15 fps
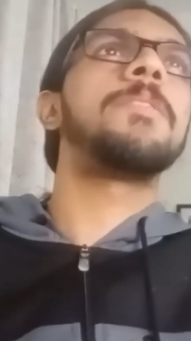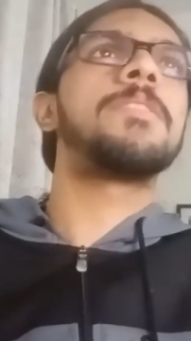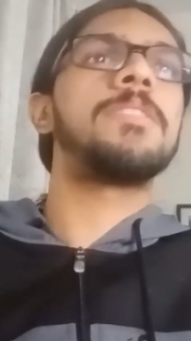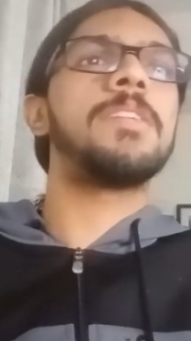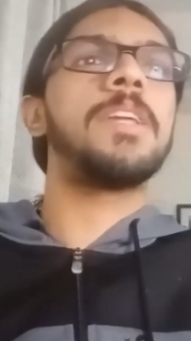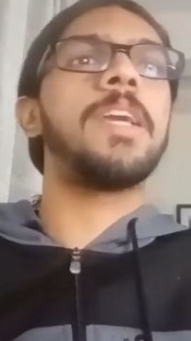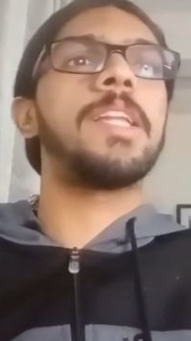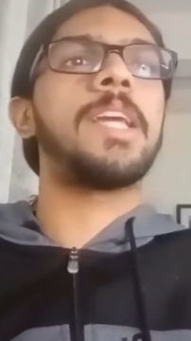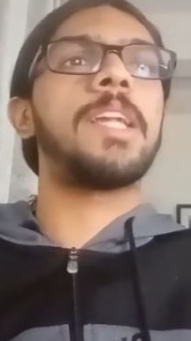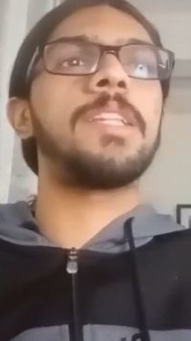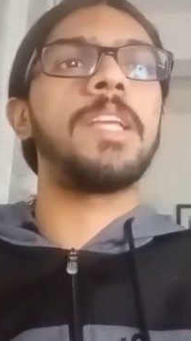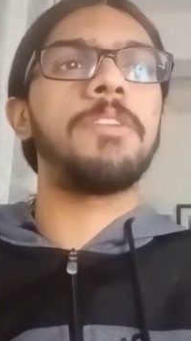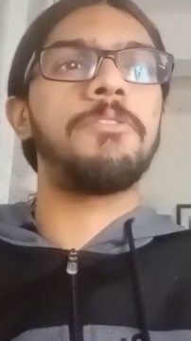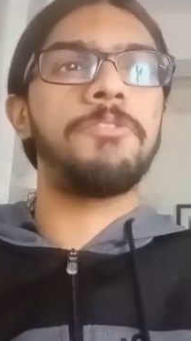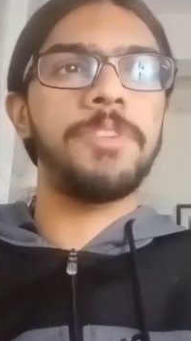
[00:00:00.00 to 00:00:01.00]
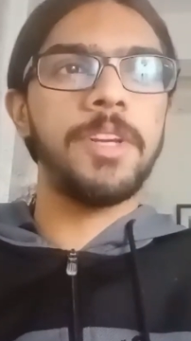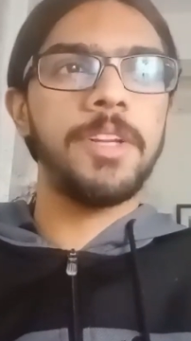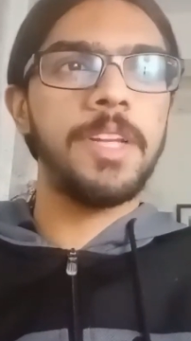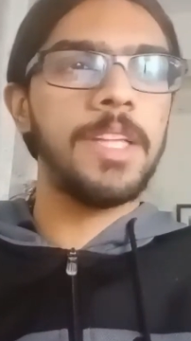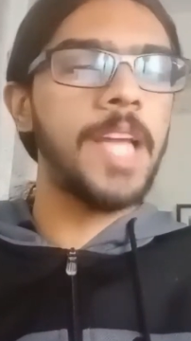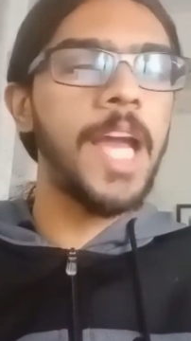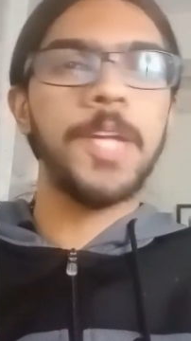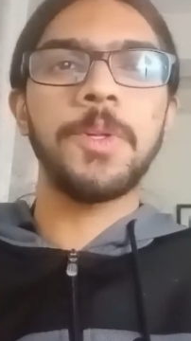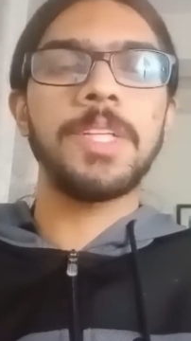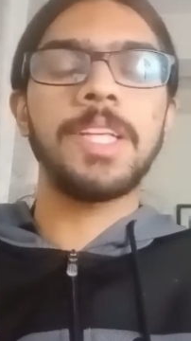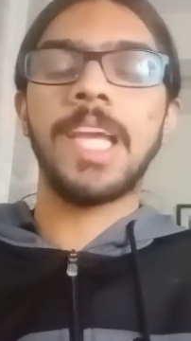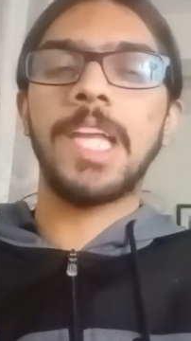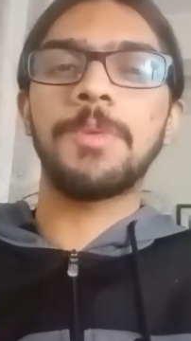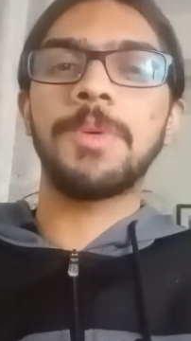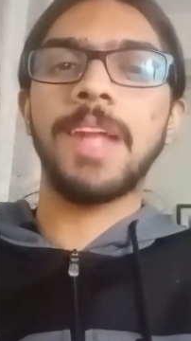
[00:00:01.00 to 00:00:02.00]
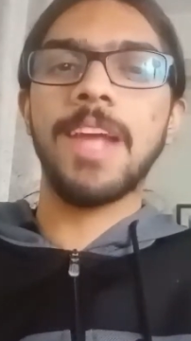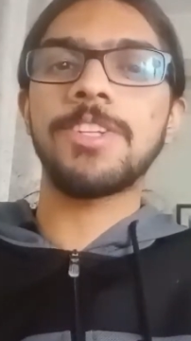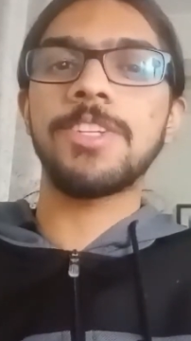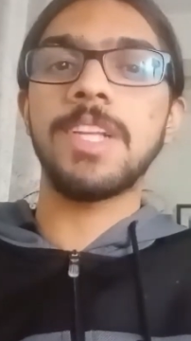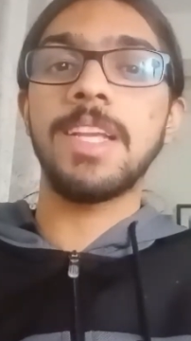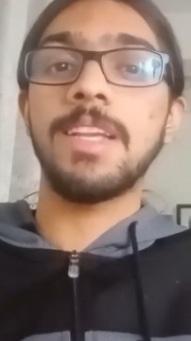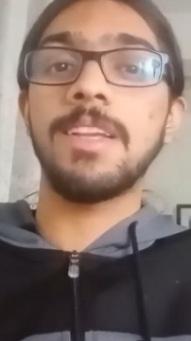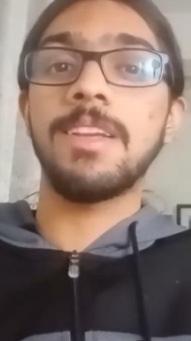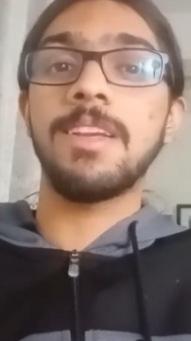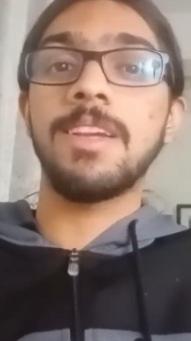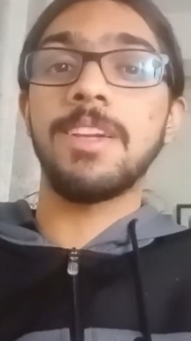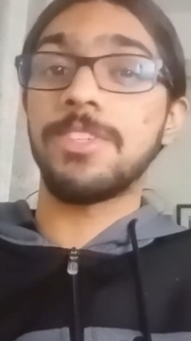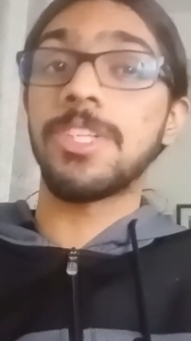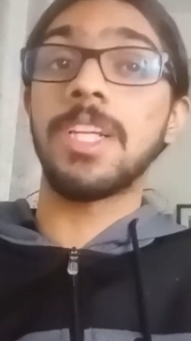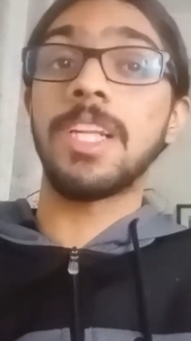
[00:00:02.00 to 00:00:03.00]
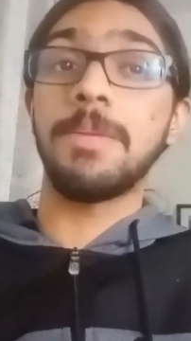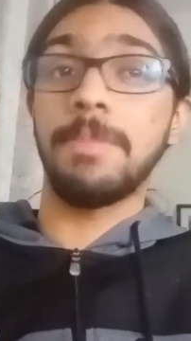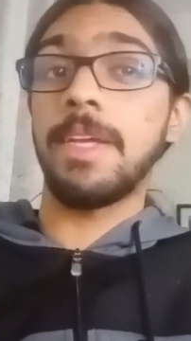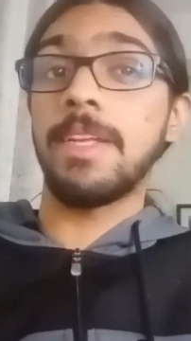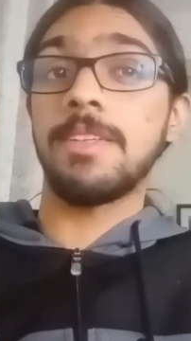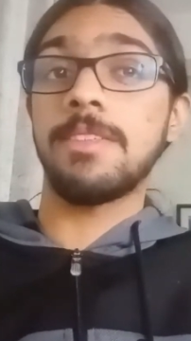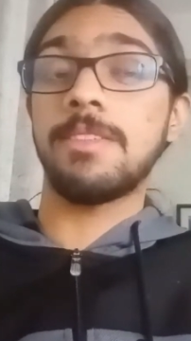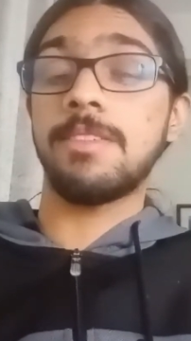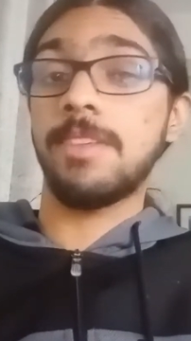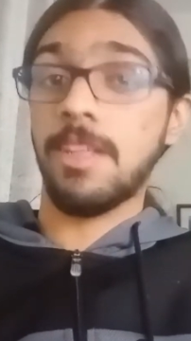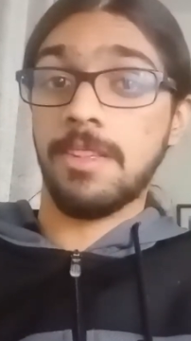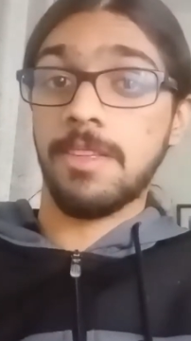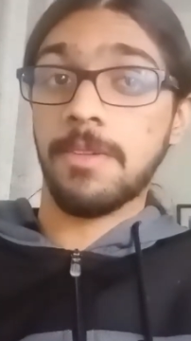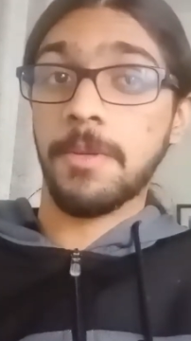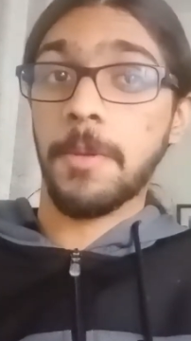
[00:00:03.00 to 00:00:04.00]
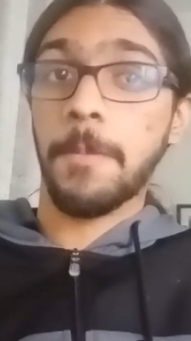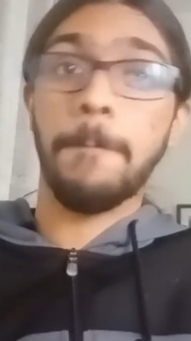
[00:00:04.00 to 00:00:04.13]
say that they fear death, I don't think anyone actually really means death.